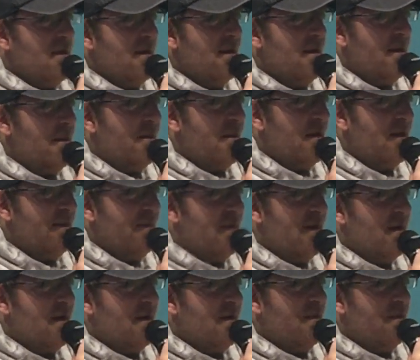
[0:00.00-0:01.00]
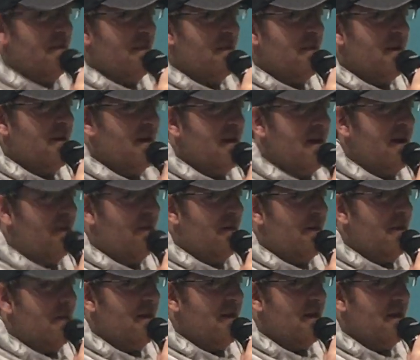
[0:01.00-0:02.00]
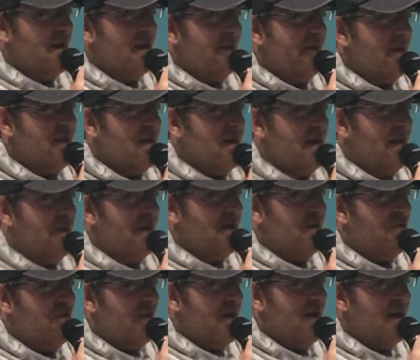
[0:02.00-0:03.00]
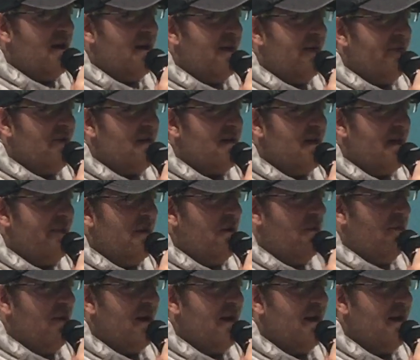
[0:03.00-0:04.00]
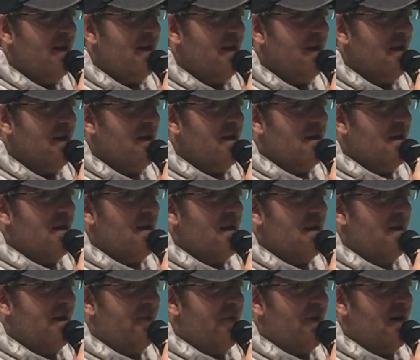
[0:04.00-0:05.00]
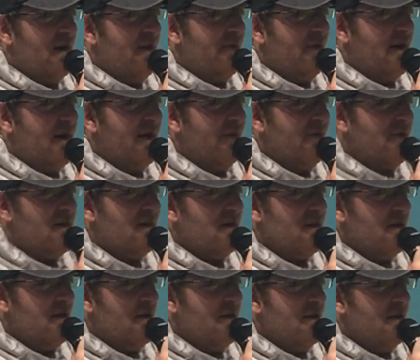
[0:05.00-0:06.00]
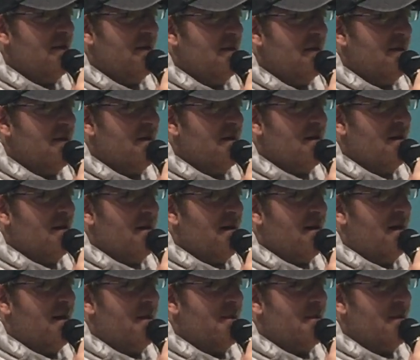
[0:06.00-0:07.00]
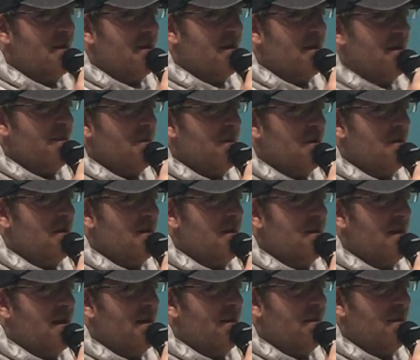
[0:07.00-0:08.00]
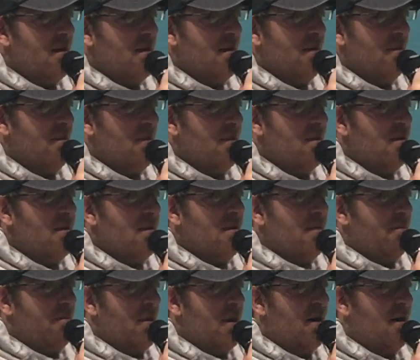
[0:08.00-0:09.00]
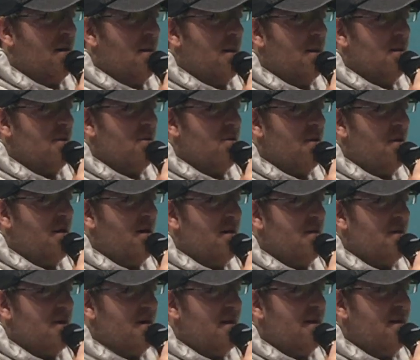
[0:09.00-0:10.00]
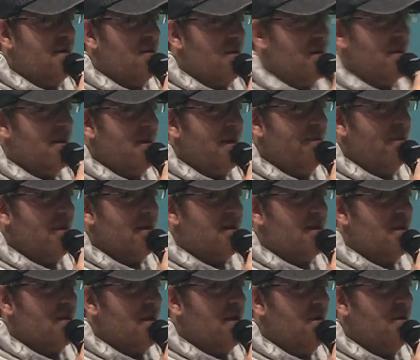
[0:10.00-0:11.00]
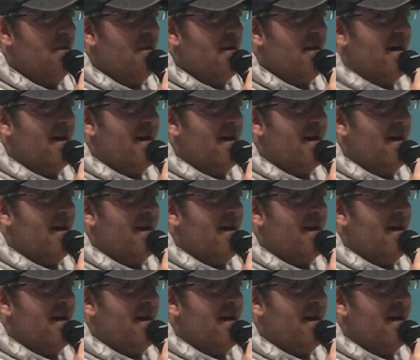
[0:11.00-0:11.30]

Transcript: And I think about him now and then every time I try and every time I win. And if I ever have a son, I think I'm gonna name him Burl or George. any ain't thing but Sue.